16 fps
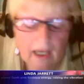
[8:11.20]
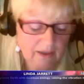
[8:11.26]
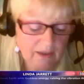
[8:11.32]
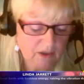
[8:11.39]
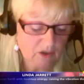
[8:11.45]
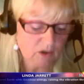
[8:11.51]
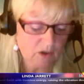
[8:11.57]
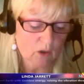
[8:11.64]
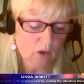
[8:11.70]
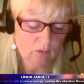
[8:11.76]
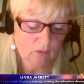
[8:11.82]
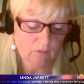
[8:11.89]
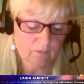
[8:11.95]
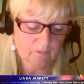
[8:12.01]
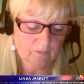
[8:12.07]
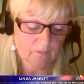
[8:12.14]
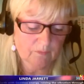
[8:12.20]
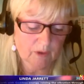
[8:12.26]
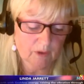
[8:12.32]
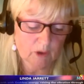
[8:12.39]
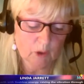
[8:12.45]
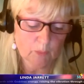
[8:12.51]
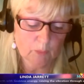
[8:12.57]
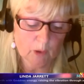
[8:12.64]
and solve
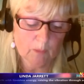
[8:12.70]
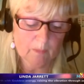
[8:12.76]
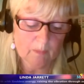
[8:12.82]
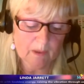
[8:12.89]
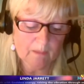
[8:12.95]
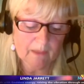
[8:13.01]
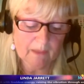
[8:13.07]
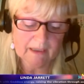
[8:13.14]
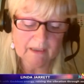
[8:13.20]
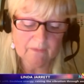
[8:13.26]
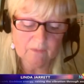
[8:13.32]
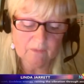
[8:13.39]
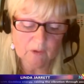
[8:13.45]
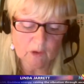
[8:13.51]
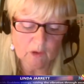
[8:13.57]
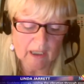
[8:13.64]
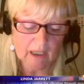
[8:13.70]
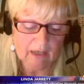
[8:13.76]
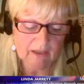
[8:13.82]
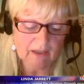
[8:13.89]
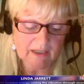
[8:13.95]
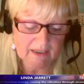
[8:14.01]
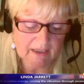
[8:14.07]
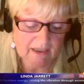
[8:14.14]
your problem and give you
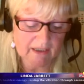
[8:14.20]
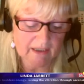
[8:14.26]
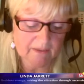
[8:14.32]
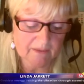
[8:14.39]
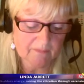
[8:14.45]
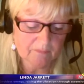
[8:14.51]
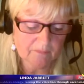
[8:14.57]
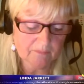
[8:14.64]
clarity.